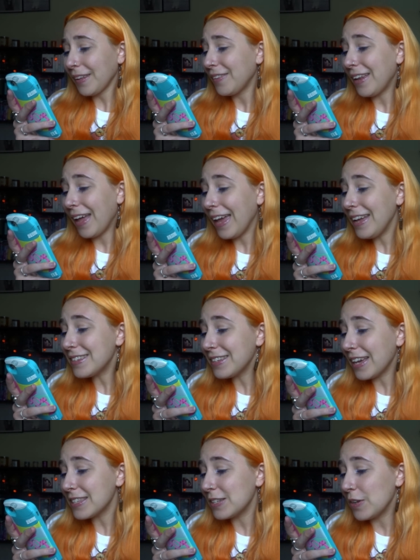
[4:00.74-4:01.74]
Then
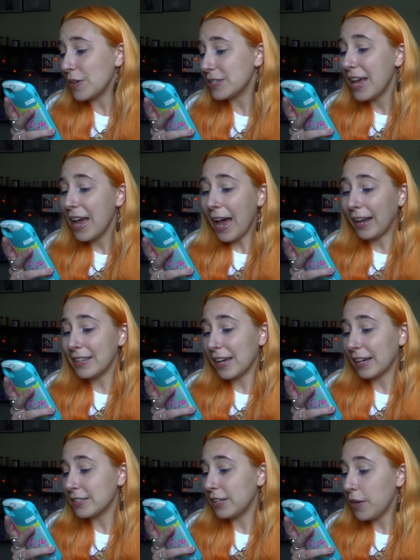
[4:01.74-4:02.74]
Aiden gets loose and
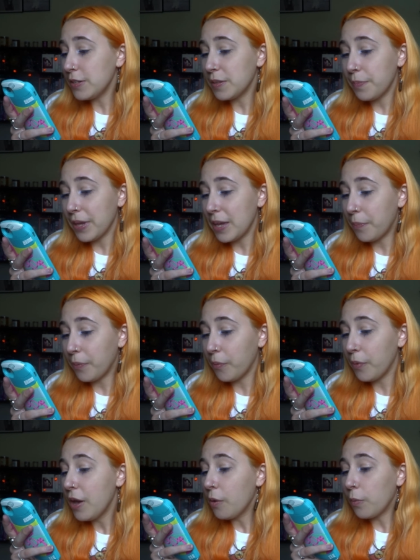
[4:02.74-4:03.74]
attacks loads of
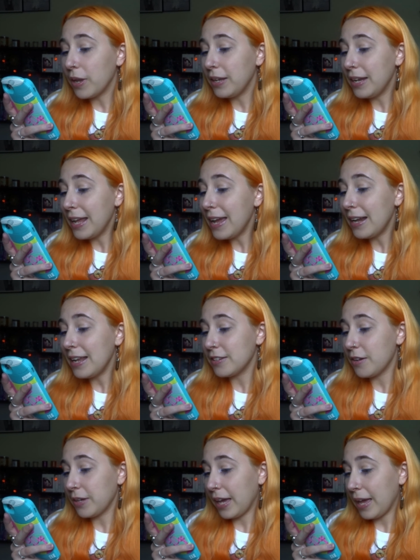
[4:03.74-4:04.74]
people. We nearly
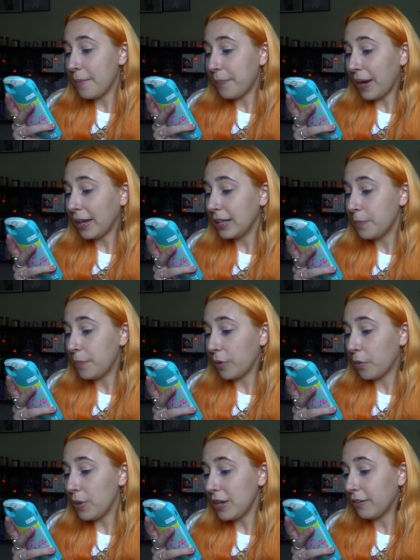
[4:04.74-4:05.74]
don't get him back in the
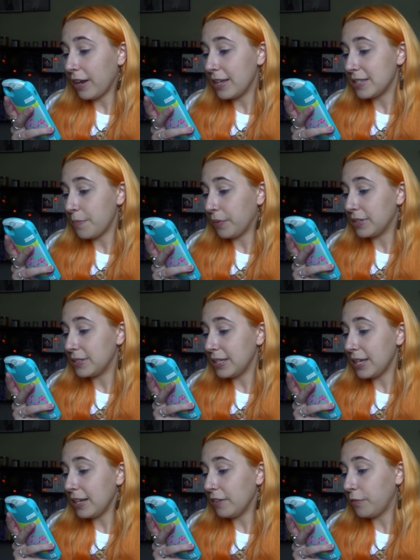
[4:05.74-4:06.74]
book we created because
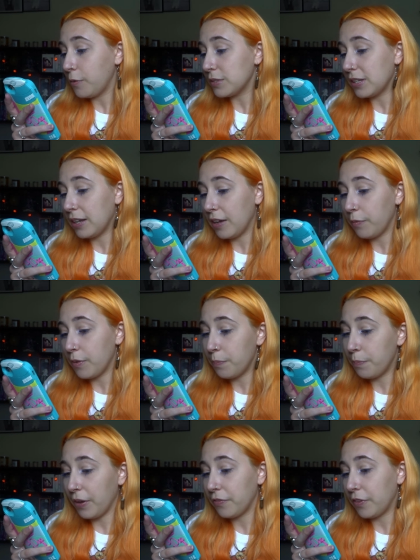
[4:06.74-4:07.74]
Delia falls in love
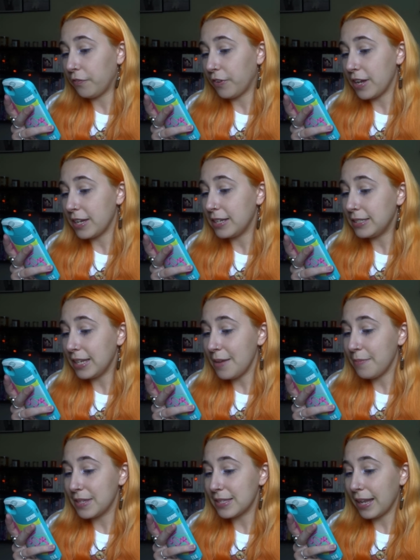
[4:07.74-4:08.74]
with Buff the freaking
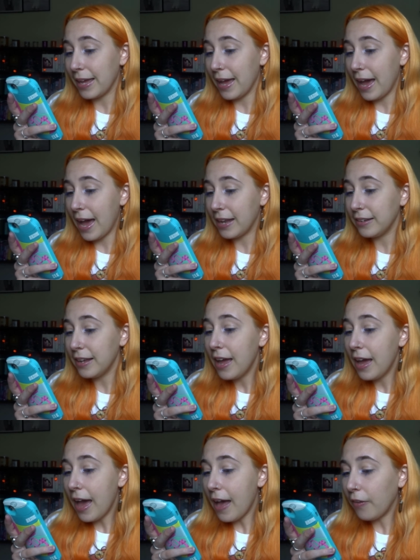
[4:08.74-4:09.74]
Demon Slayer and
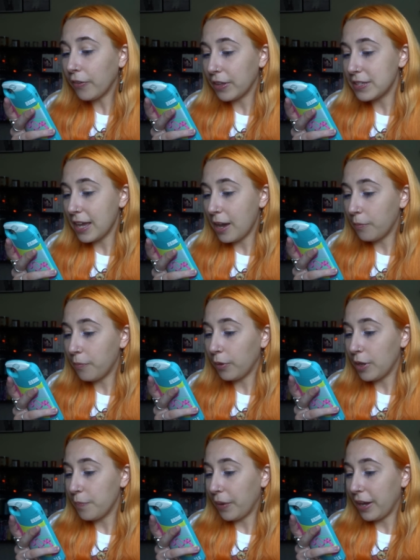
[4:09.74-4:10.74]
Helga's yelp
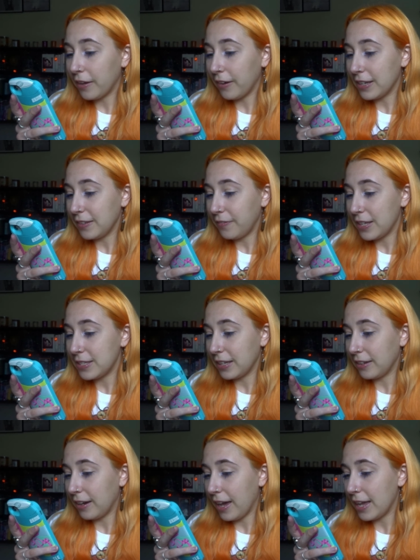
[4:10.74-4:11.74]
followed by aggressive
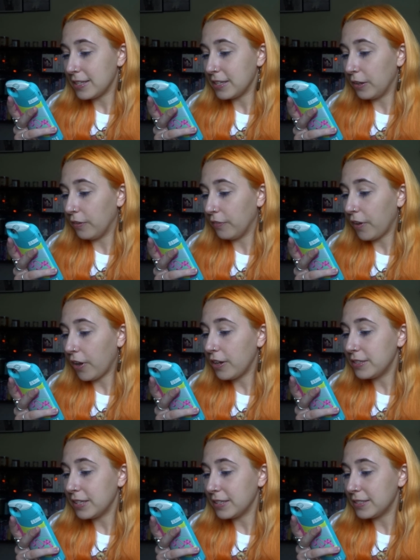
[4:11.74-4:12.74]
hissing cut Hetty off.
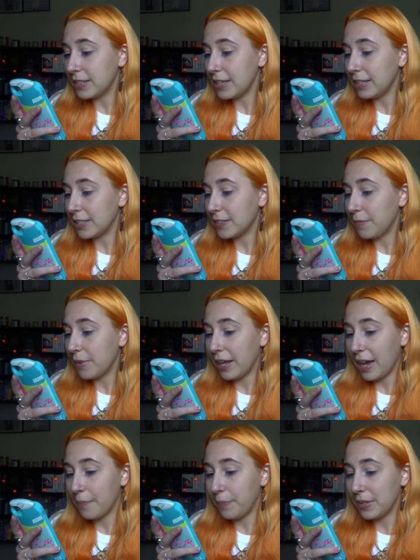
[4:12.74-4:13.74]
Otis, Delia's
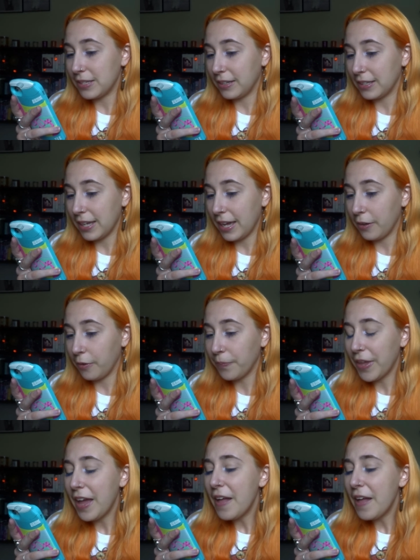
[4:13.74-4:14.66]
familiar, had bitten her tail.